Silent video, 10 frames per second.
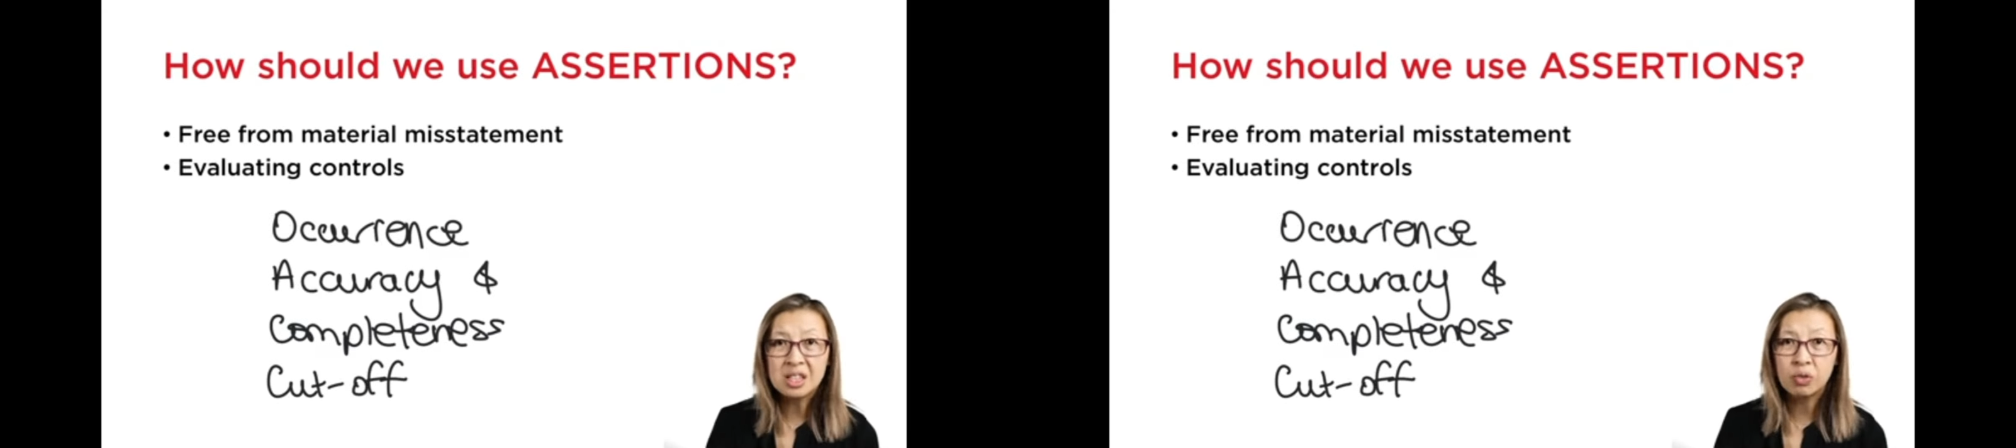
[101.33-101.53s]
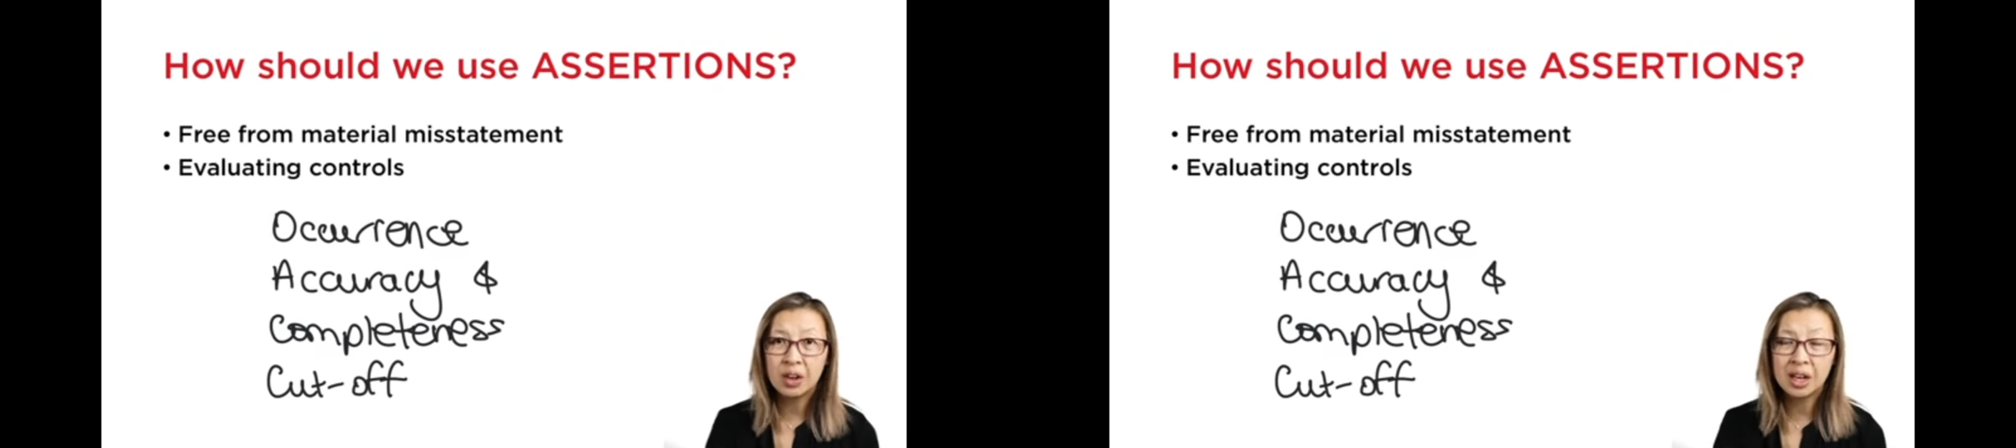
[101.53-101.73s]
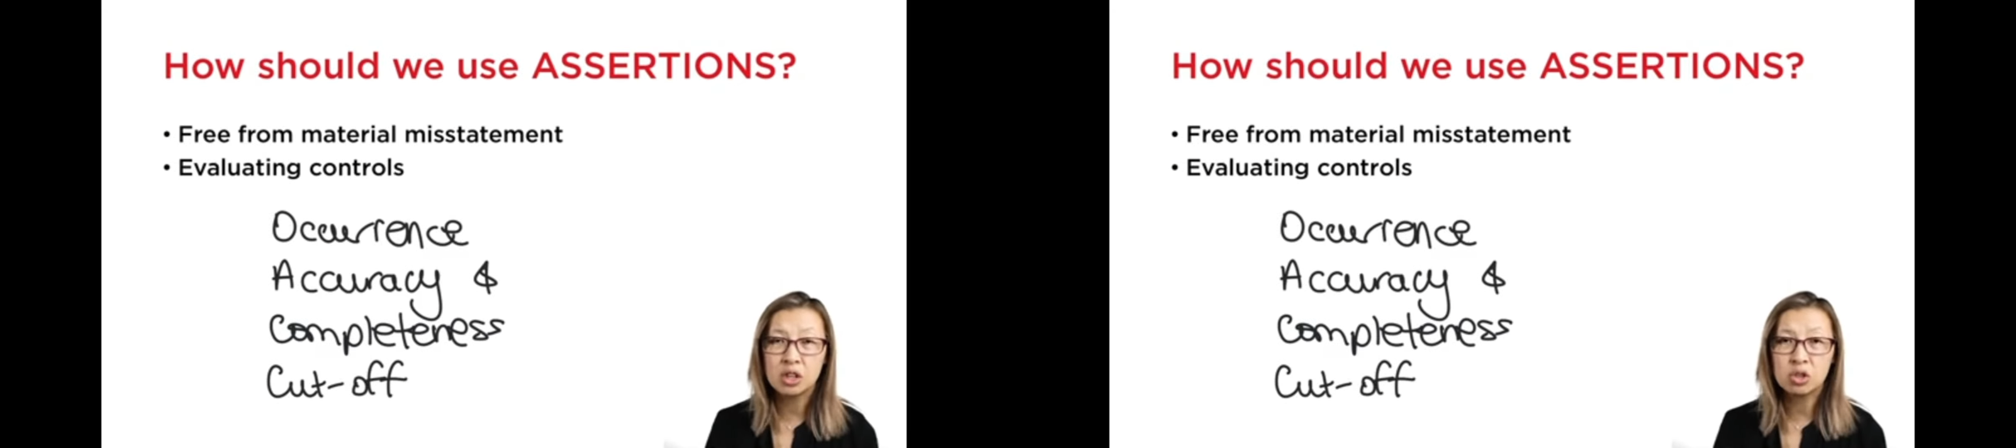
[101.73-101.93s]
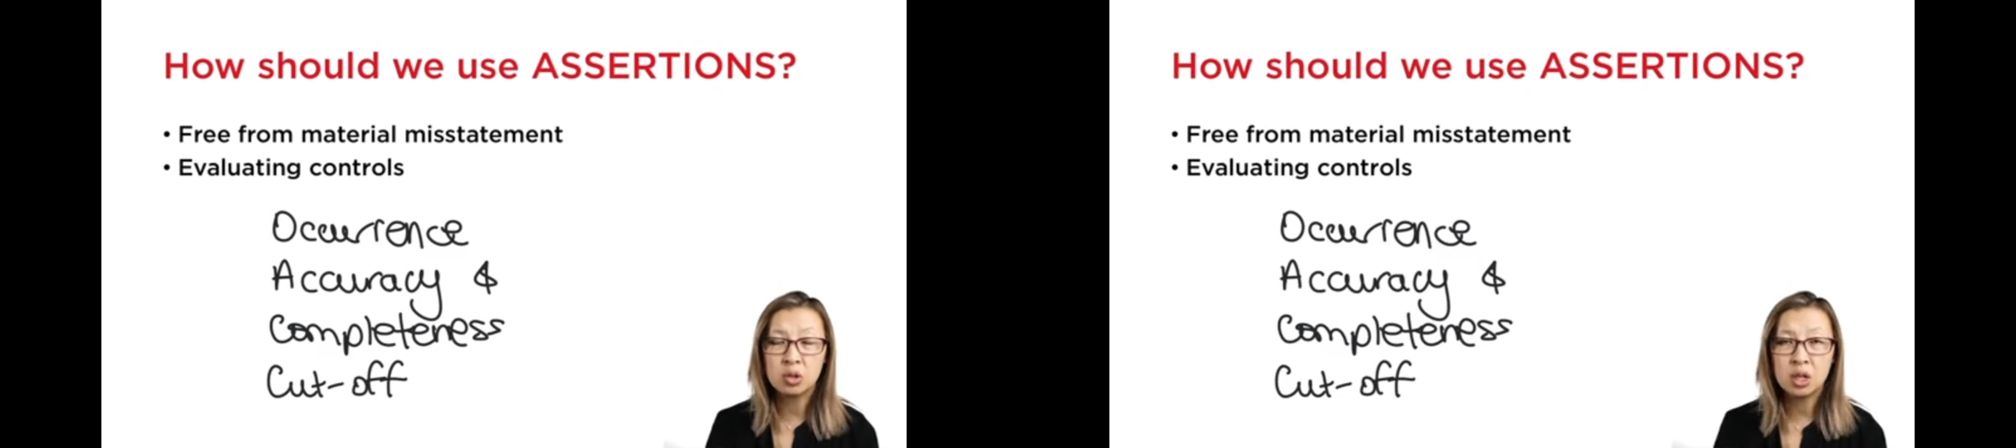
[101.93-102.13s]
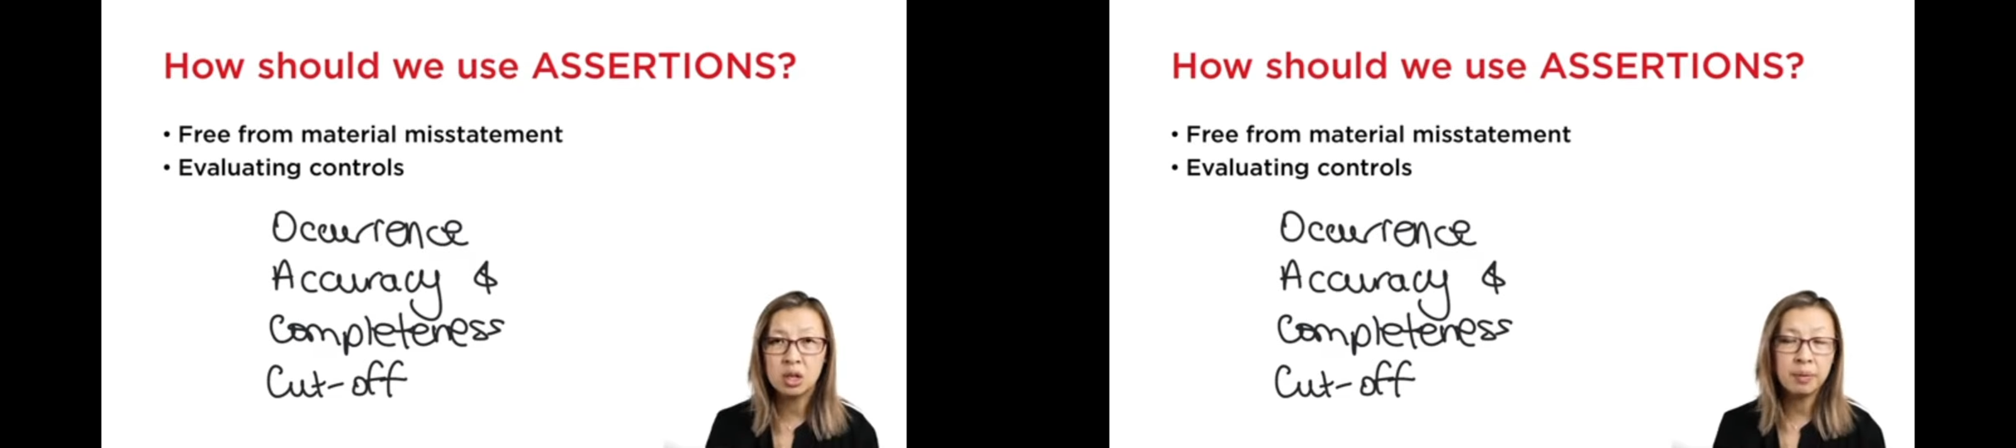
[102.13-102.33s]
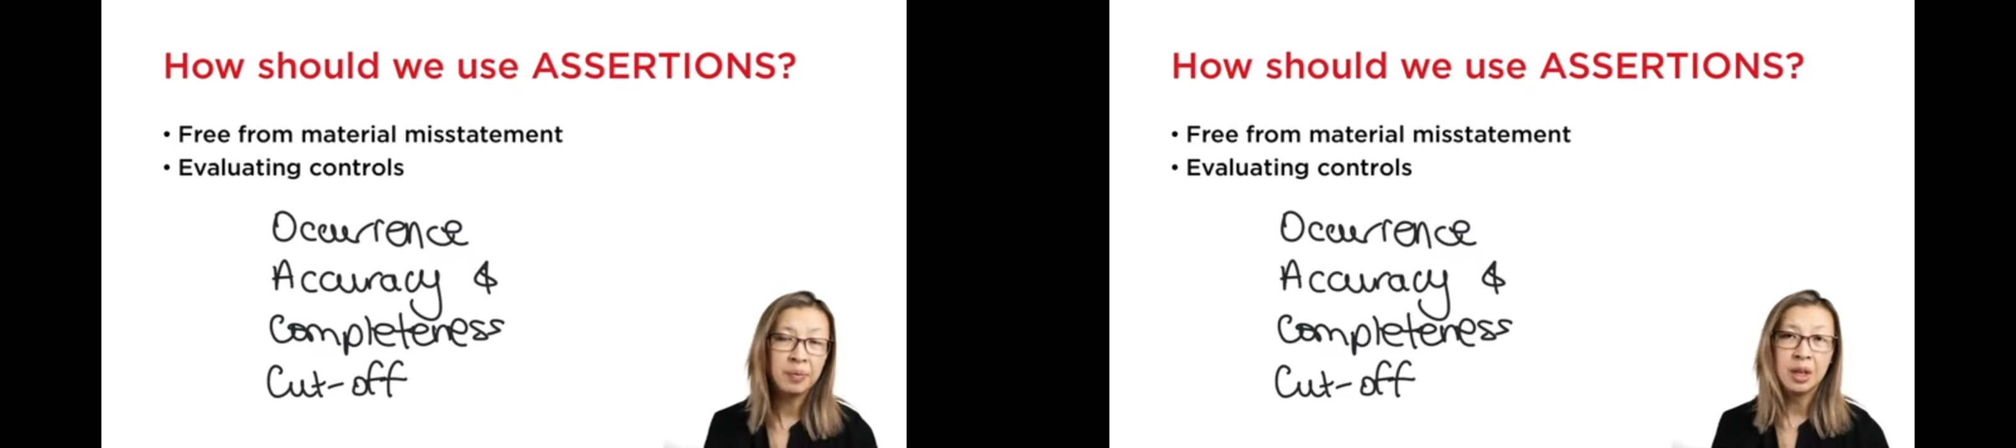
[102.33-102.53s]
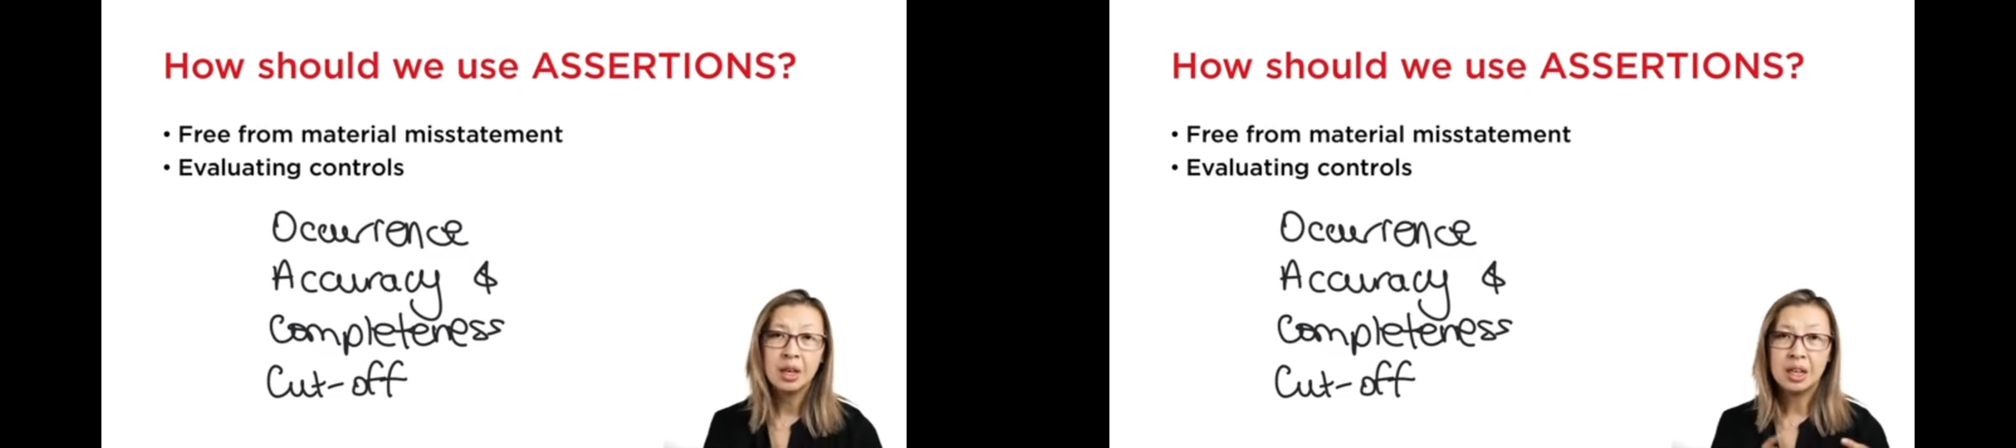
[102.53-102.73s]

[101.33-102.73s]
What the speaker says: this financial year?